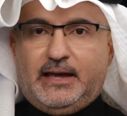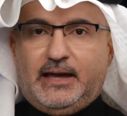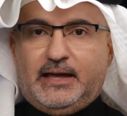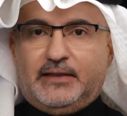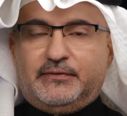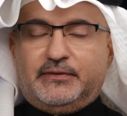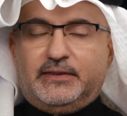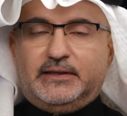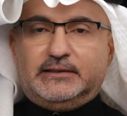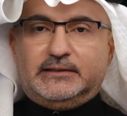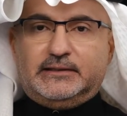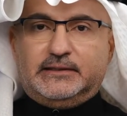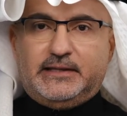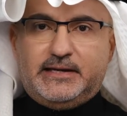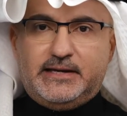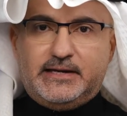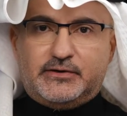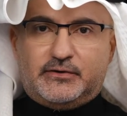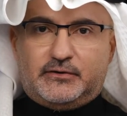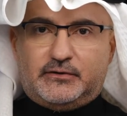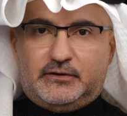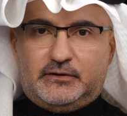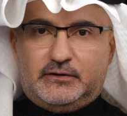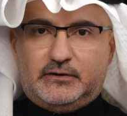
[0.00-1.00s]
and then
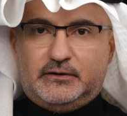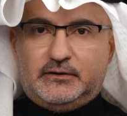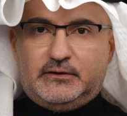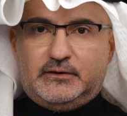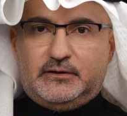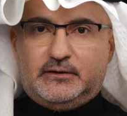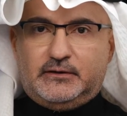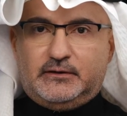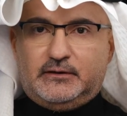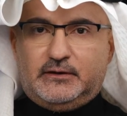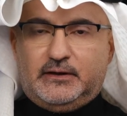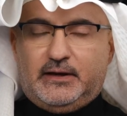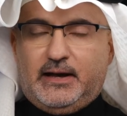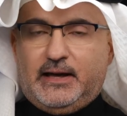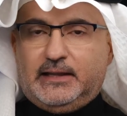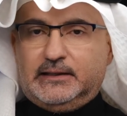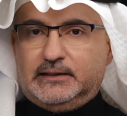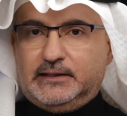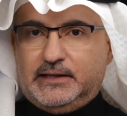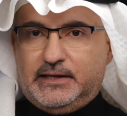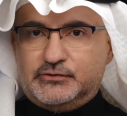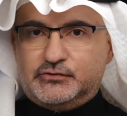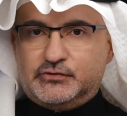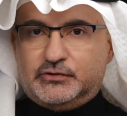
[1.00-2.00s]
later
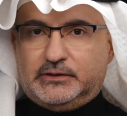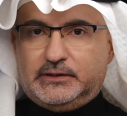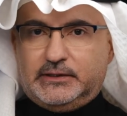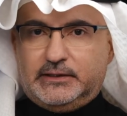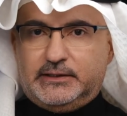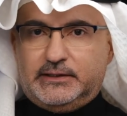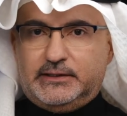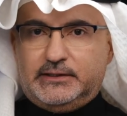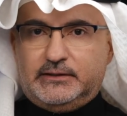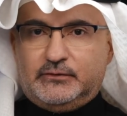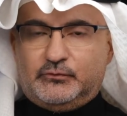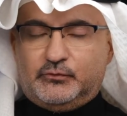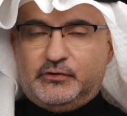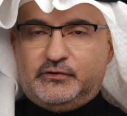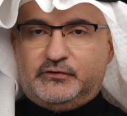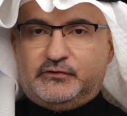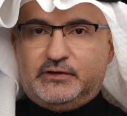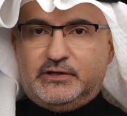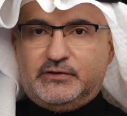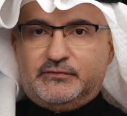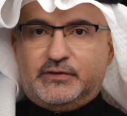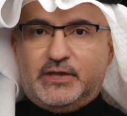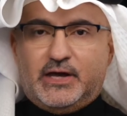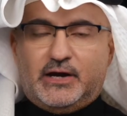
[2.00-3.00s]
allegedly
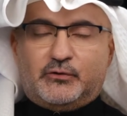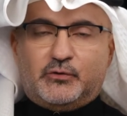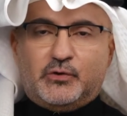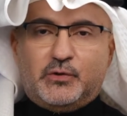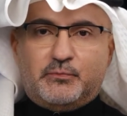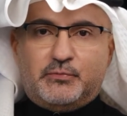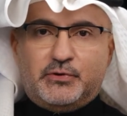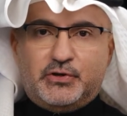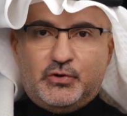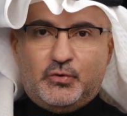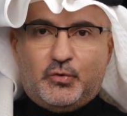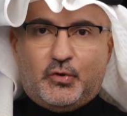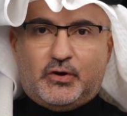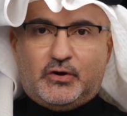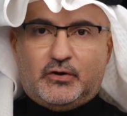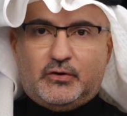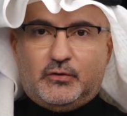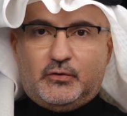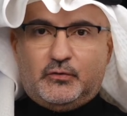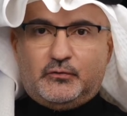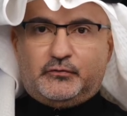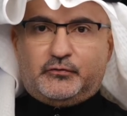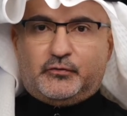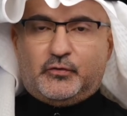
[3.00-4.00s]
received a
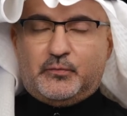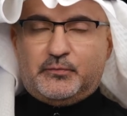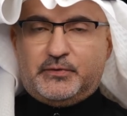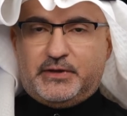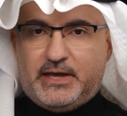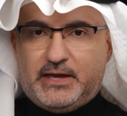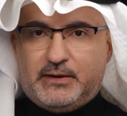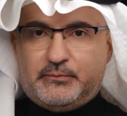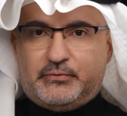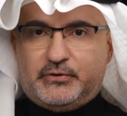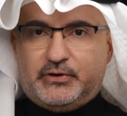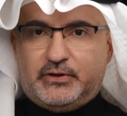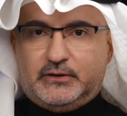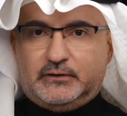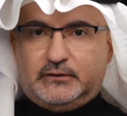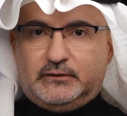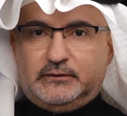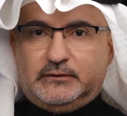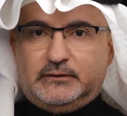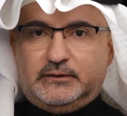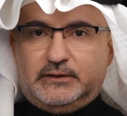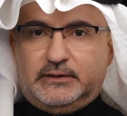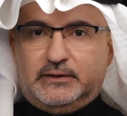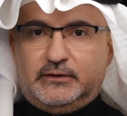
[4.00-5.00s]
rebuke from
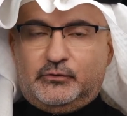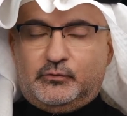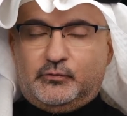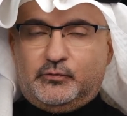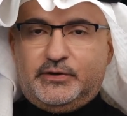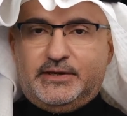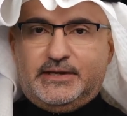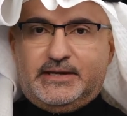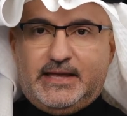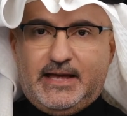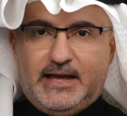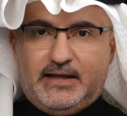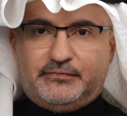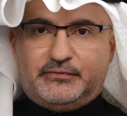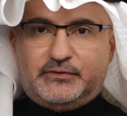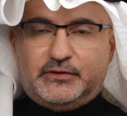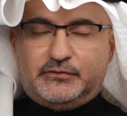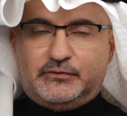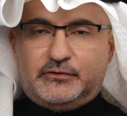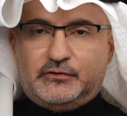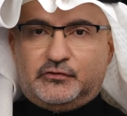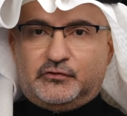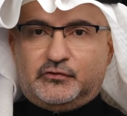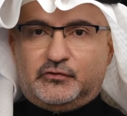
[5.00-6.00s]
Gabriel,
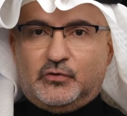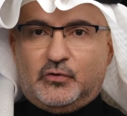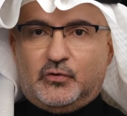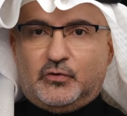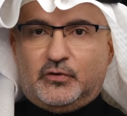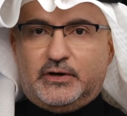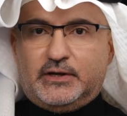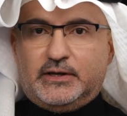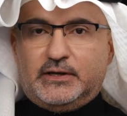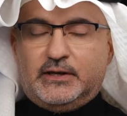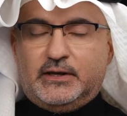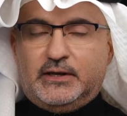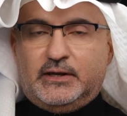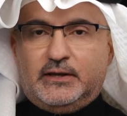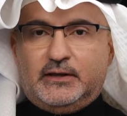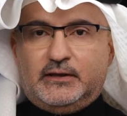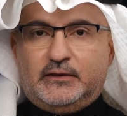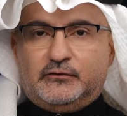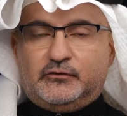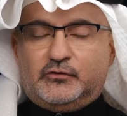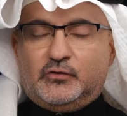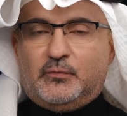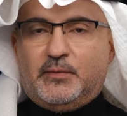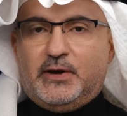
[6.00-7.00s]
recanted the story.
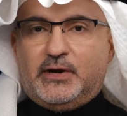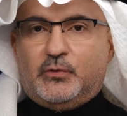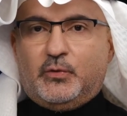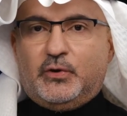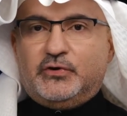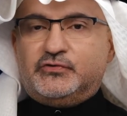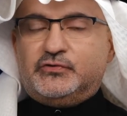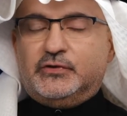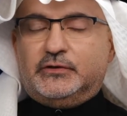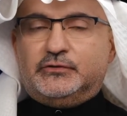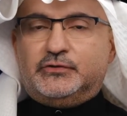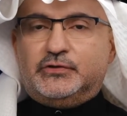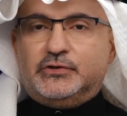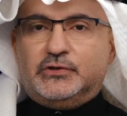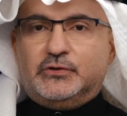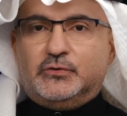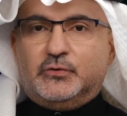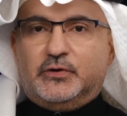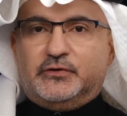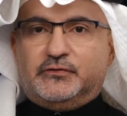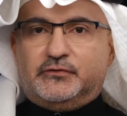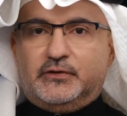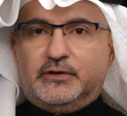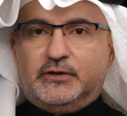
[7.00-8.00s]
So my question to
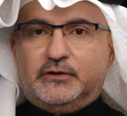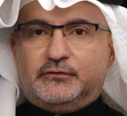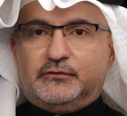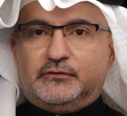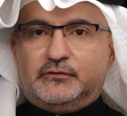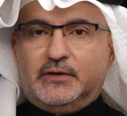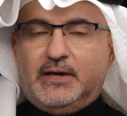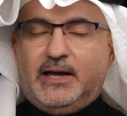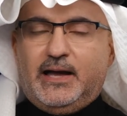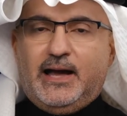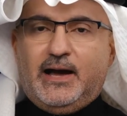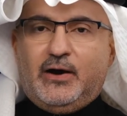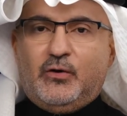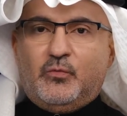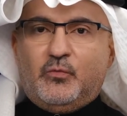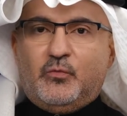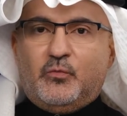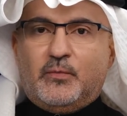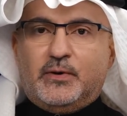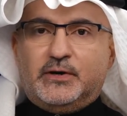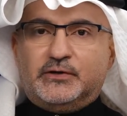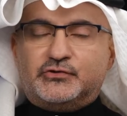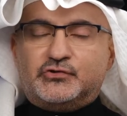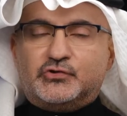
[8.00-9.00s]
you is this: how
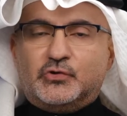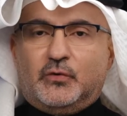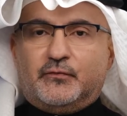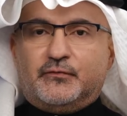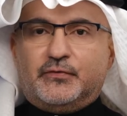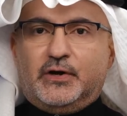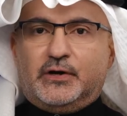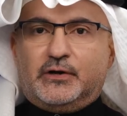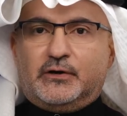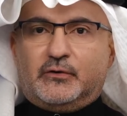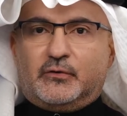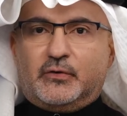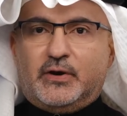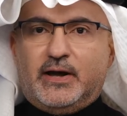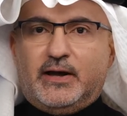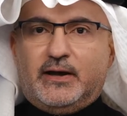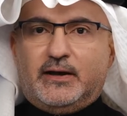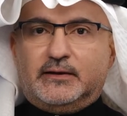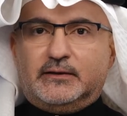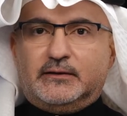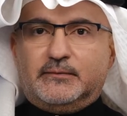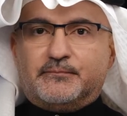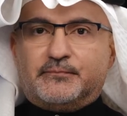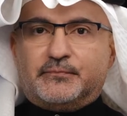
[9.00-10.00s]
much of the
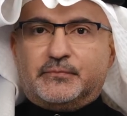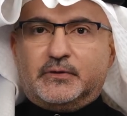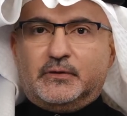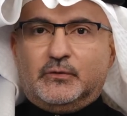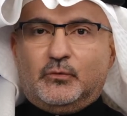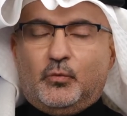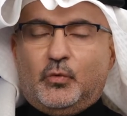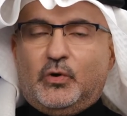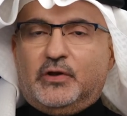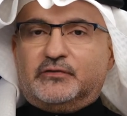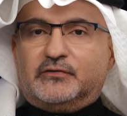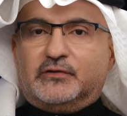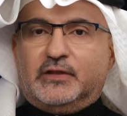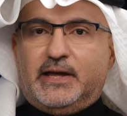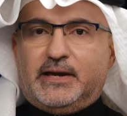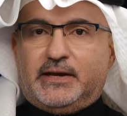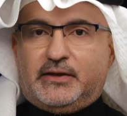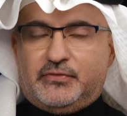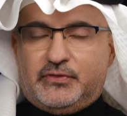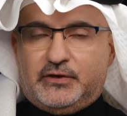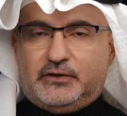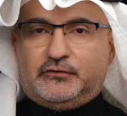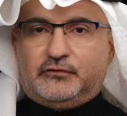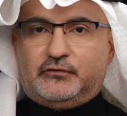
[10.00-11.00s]
Quran was
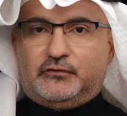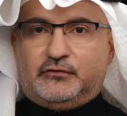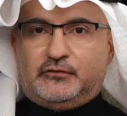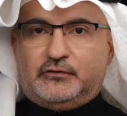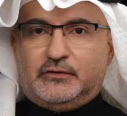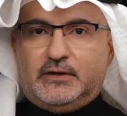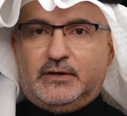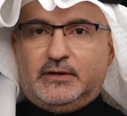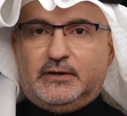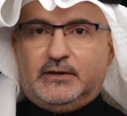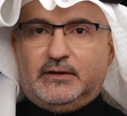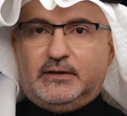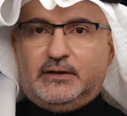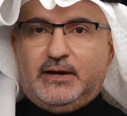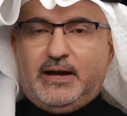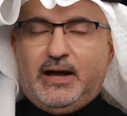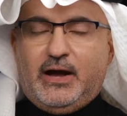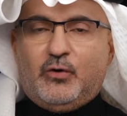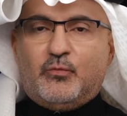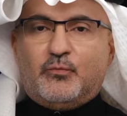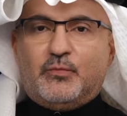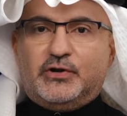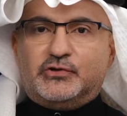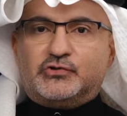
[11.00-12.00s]
like this?
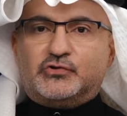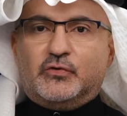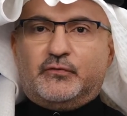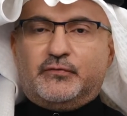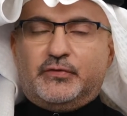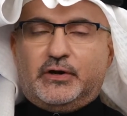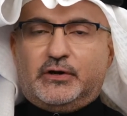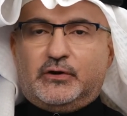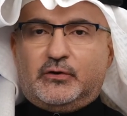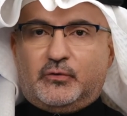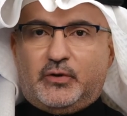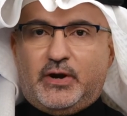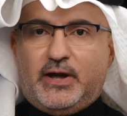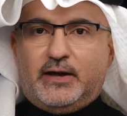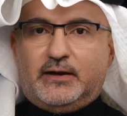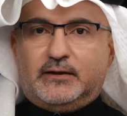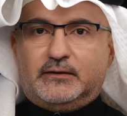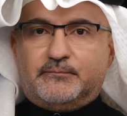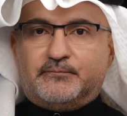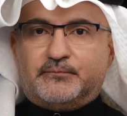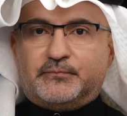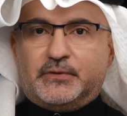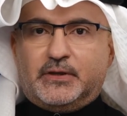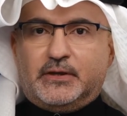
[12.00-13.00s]
How much of the
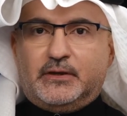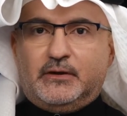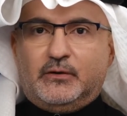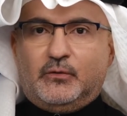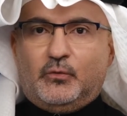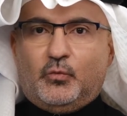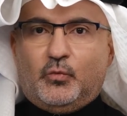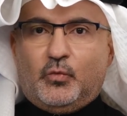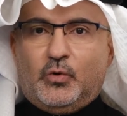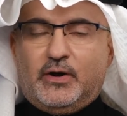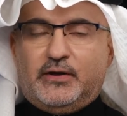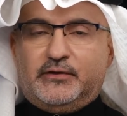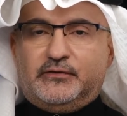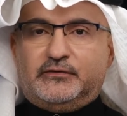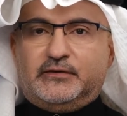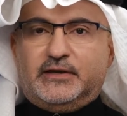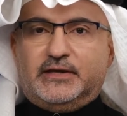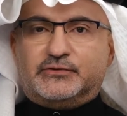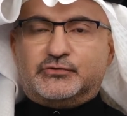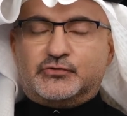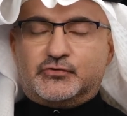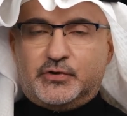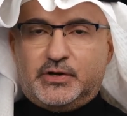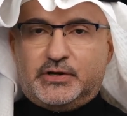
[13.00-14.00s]
Quran was
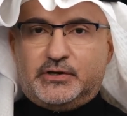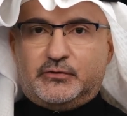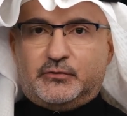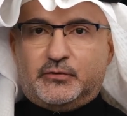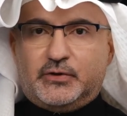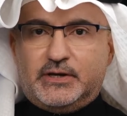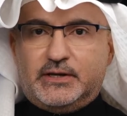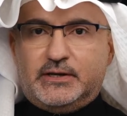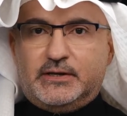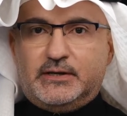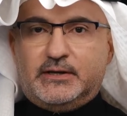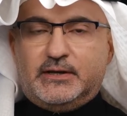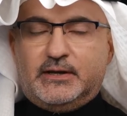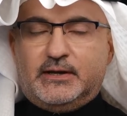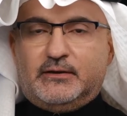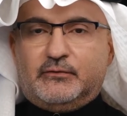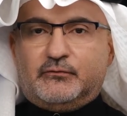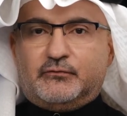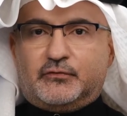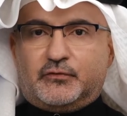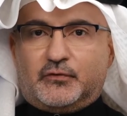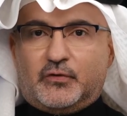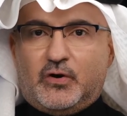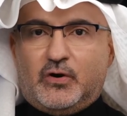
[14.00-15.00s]
a trickery
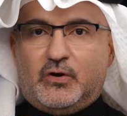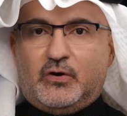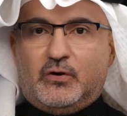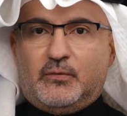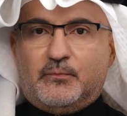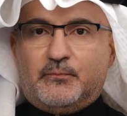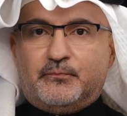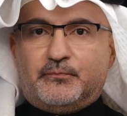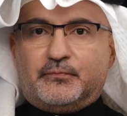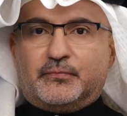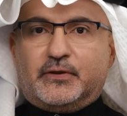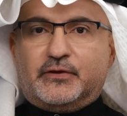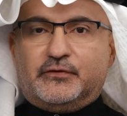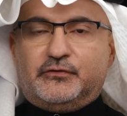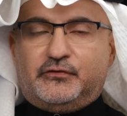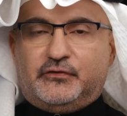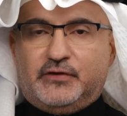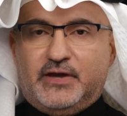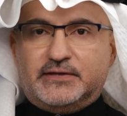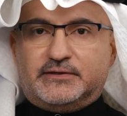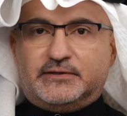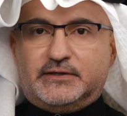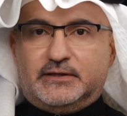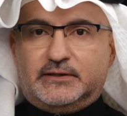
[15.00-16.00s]
from
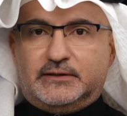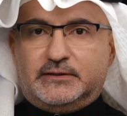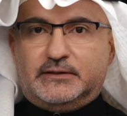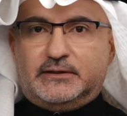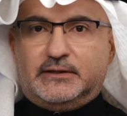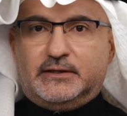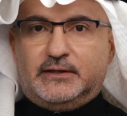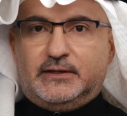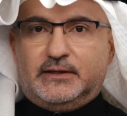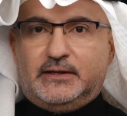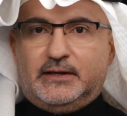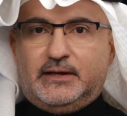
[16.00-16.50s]
Satan?